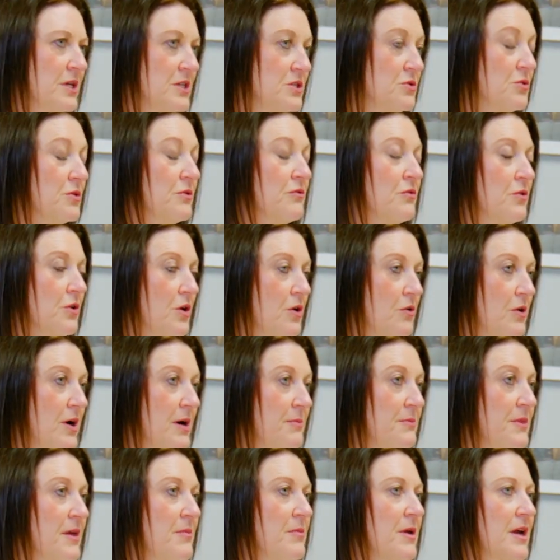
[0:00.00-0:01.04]
sort of grow
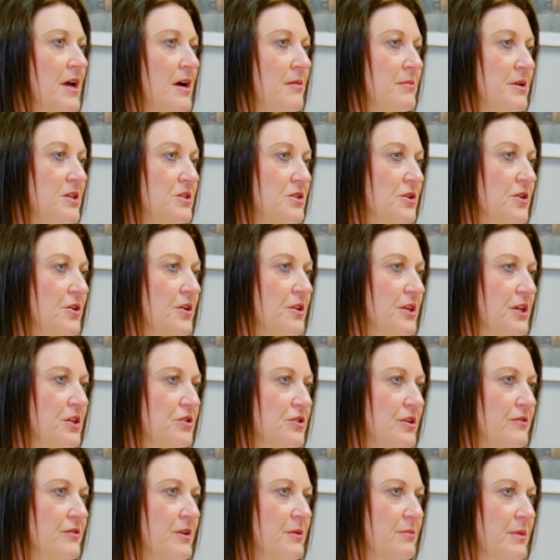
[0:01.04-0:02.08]
up, they become internally
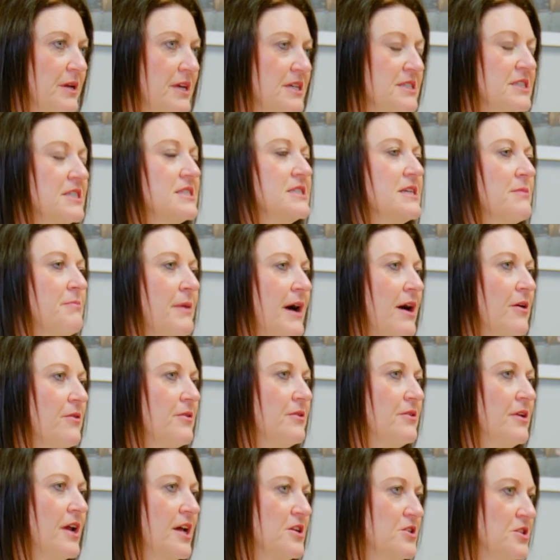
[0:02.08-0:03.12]
driven because it's about
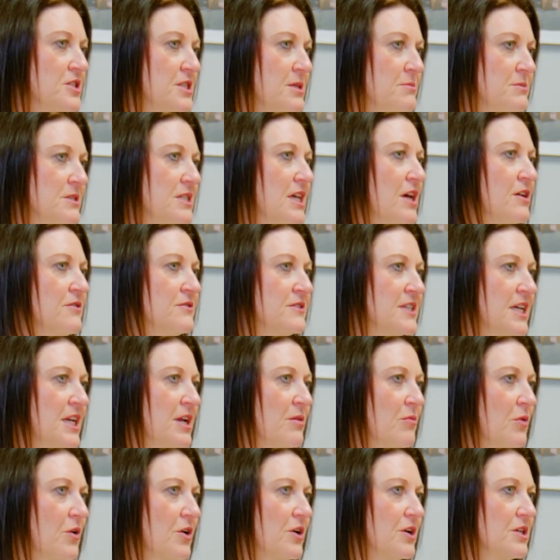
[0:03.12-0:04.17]
not just themselves
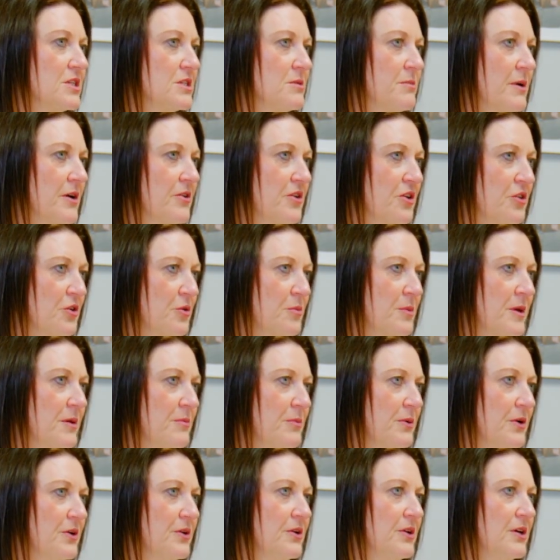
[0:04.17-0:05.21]
anymore, it's about other
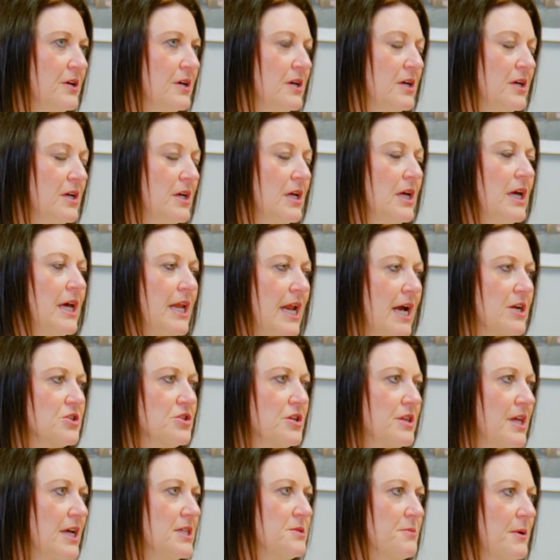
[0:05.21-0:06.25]
people. And actually
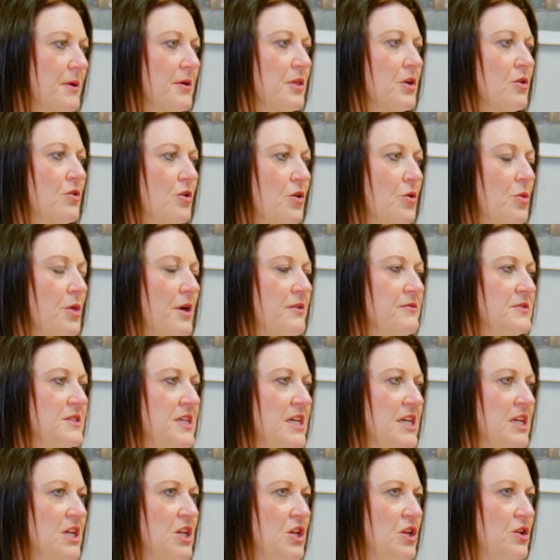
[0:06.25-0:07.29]
that's probably the growth I've
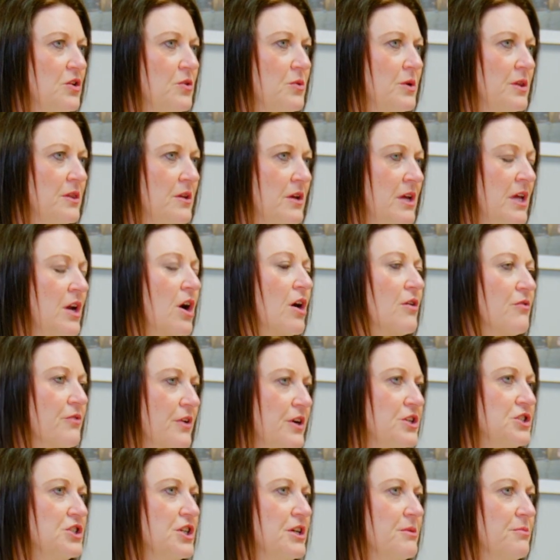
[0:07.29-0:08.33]
seen in you in our
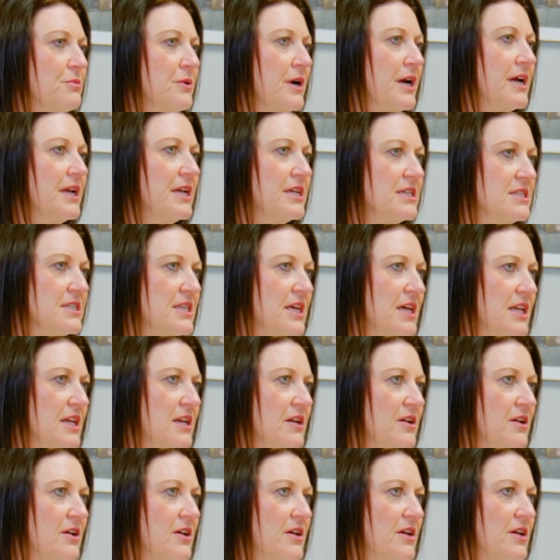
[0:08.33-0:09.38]
friendship, right? Is
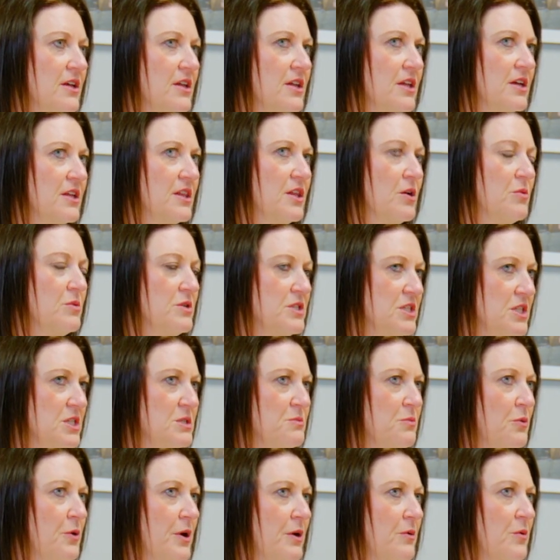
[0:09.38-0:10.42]
that there was this
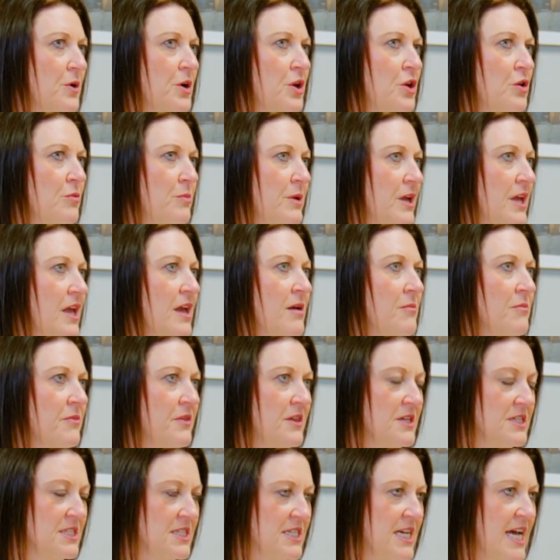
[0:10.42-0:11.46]
point where you became
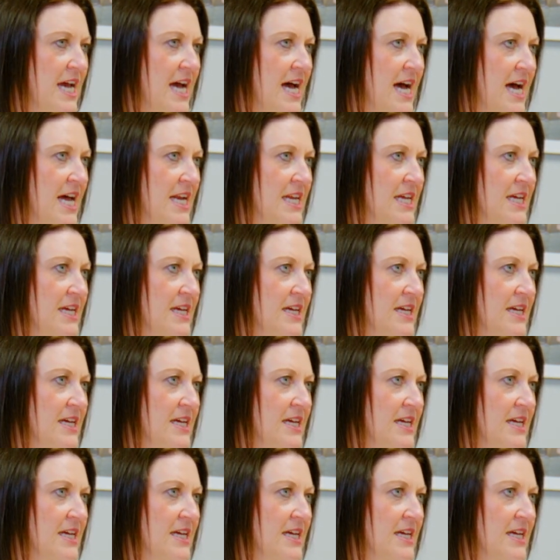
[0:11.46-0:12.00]
this dad